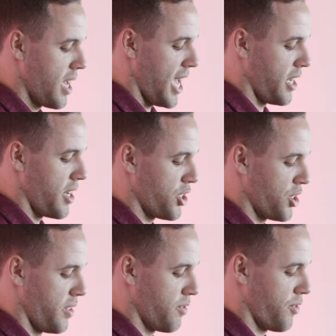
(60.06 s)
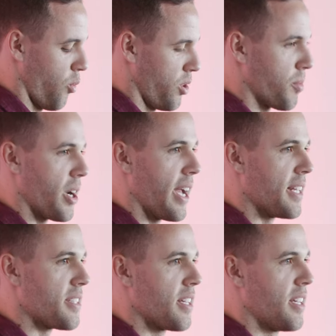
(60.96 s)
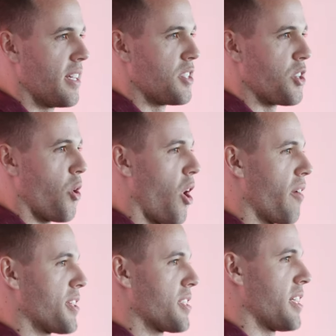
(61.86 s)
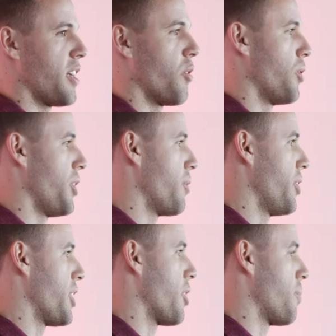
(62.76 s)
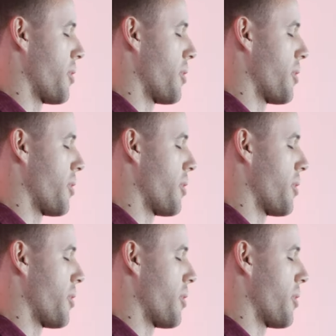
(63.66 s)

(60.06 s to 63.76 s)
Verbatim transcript: and initiatives for the brand. So obviously a really, really good